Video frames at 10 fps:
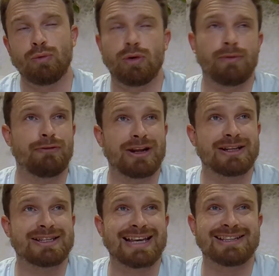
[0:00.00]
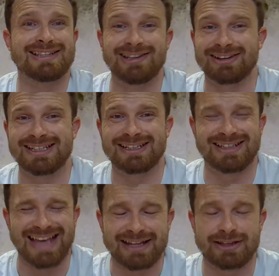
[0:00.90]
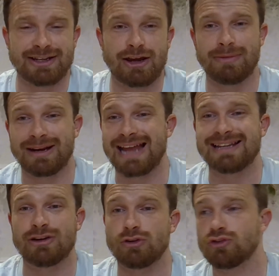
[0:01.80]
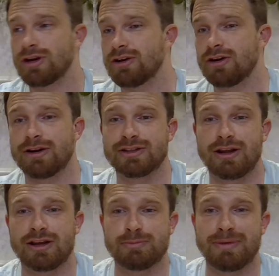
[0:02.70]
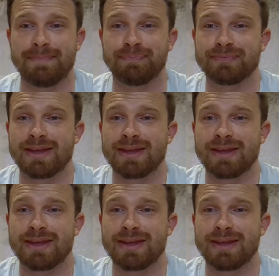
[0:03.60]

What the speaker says: want Villa to get sucked into ending up landing Andre Onana as the last bit.